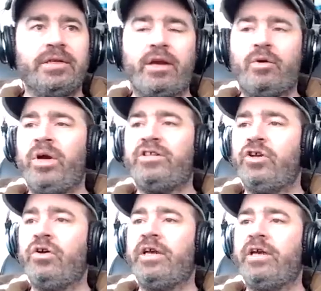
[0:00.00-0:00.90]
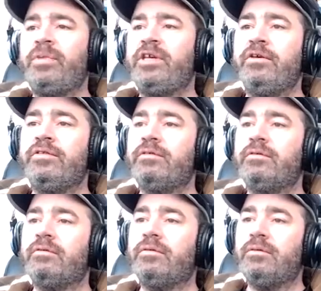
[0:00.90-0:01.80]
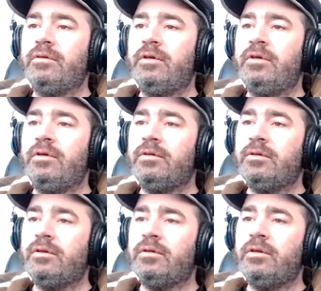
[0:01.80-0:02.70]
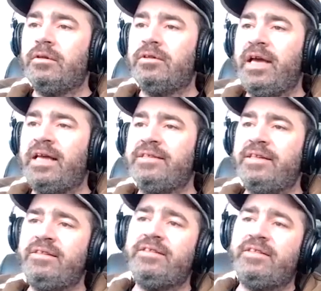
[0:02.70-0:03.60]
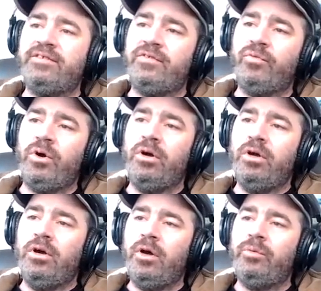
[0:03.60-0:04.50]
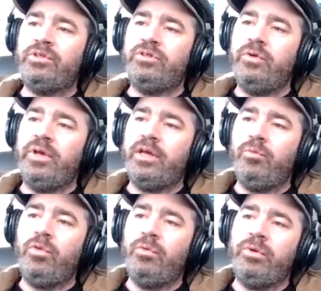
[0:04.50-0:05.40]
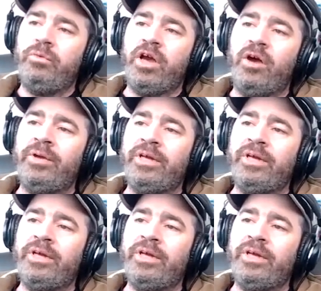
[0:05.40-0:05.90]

quite shocking, because the antithesis of what I was doing and what we were going